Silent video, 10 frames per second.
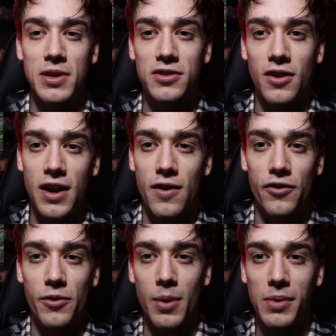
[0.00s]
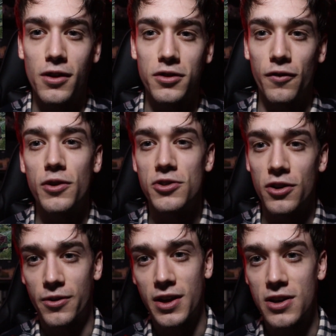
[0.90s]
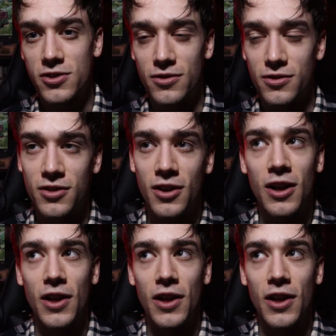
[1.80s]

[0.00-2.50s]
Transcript: excited for when we go to future locations,